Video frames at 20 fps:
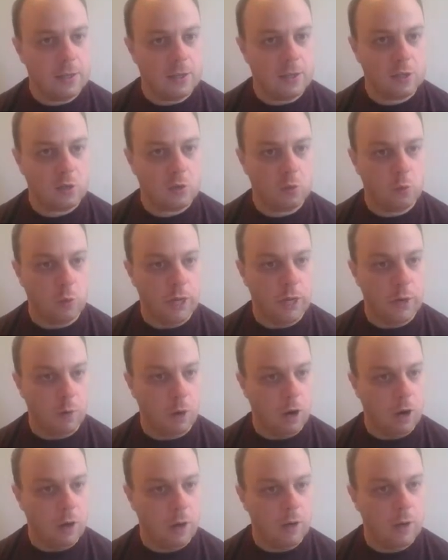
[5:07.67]
is on
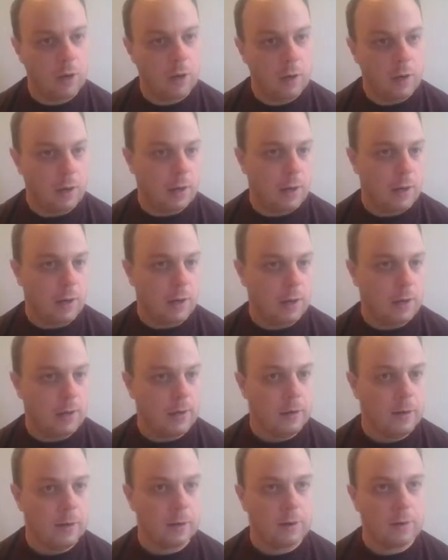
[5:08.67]
Sweetwater,
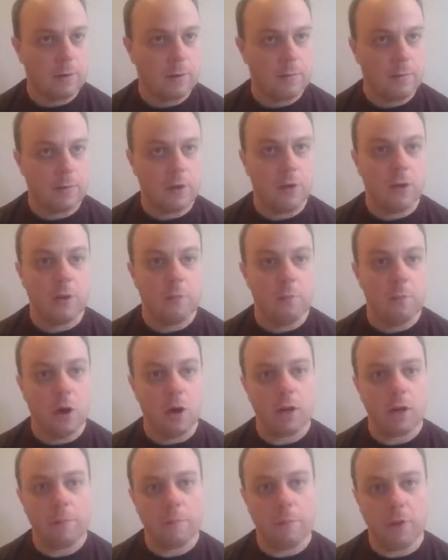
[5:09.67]
another good
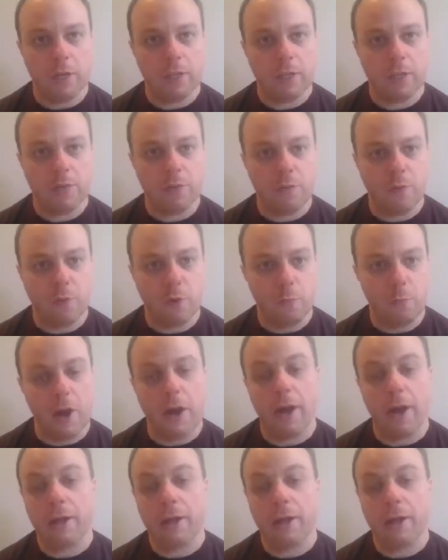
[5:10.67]
marketplace for